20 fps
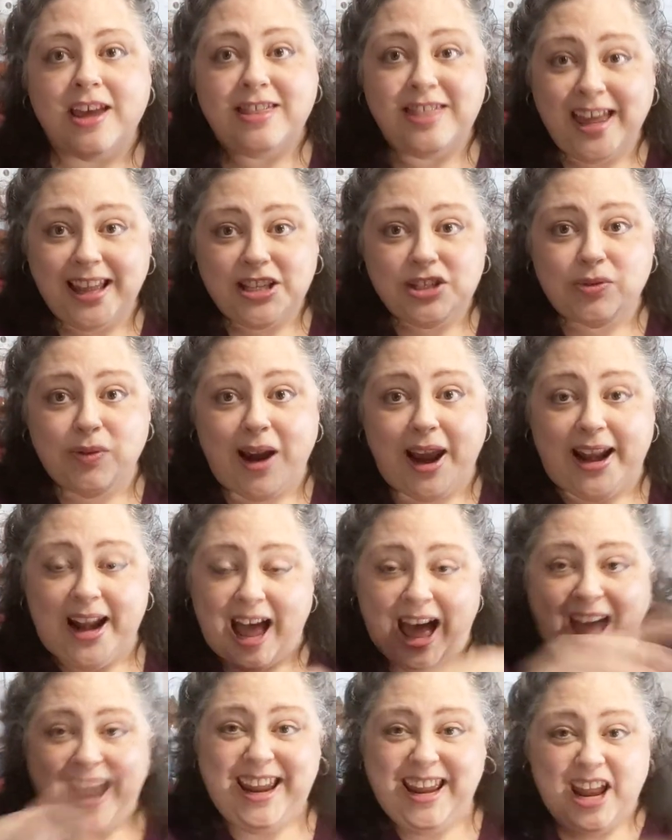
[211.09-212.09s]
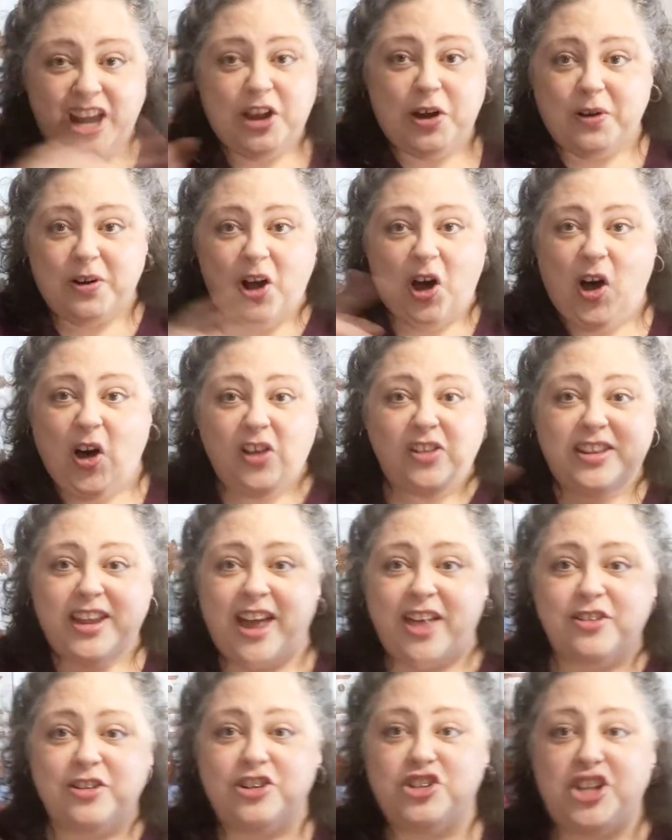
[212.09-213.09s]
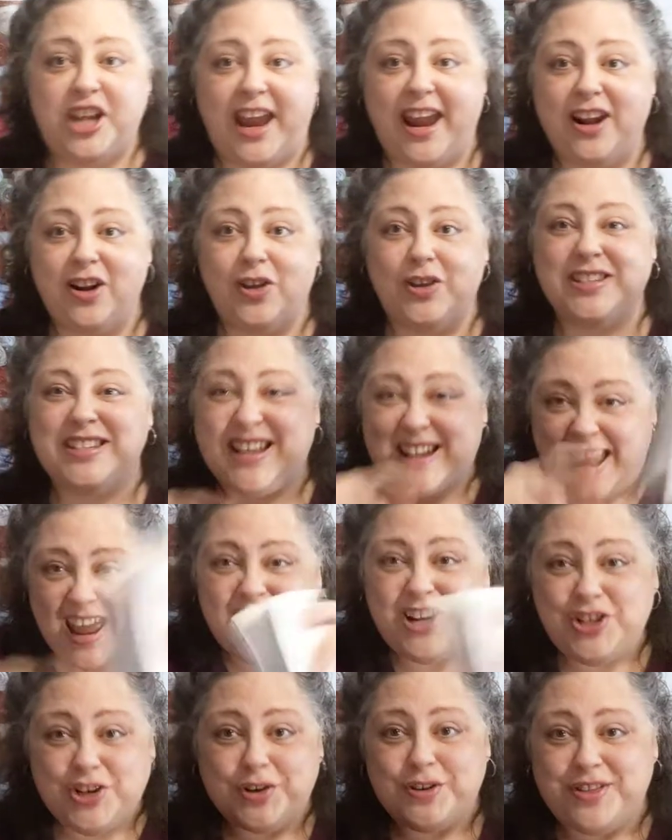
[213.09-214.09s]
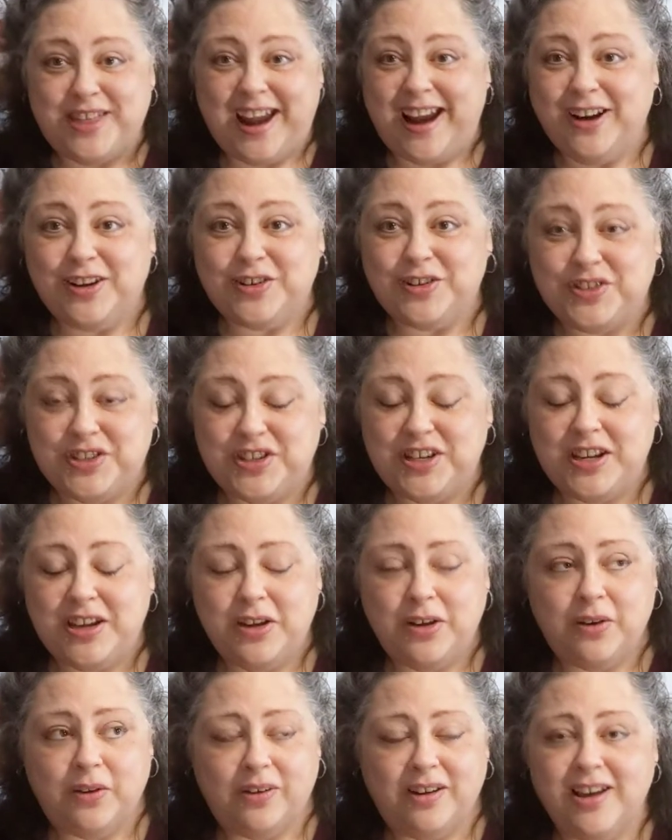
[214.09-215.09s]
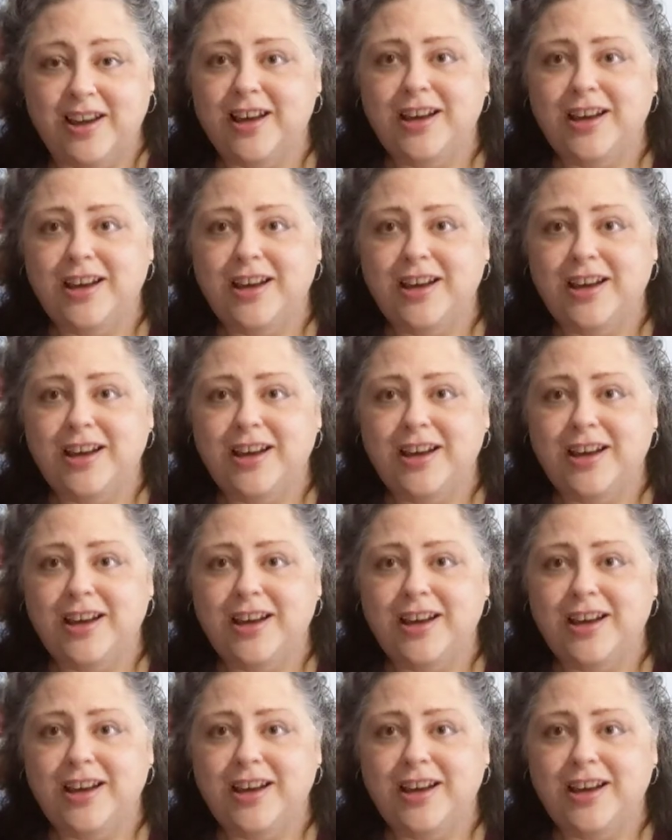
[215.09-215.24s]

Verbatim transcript: That's right, I can go to all the other channels and enter theirs too.